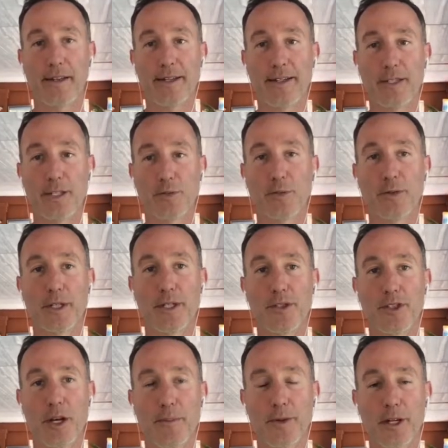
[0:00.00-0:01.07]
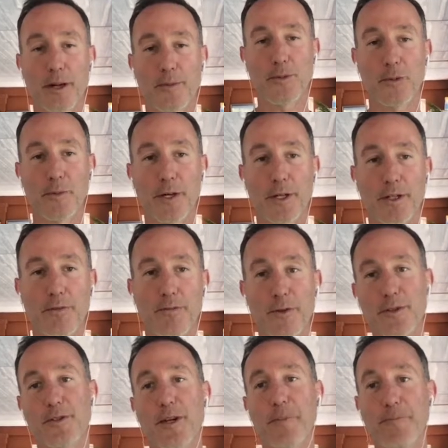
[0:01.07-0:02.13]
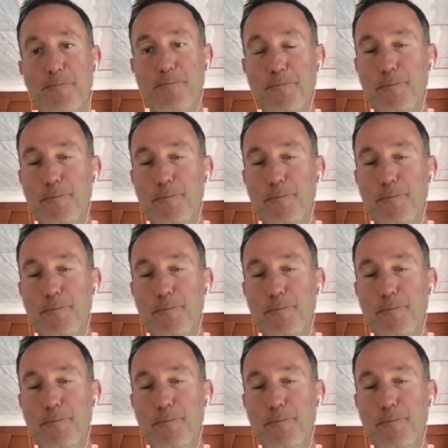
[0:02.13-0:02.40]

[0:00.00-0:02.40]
this is really jumping so much. First up,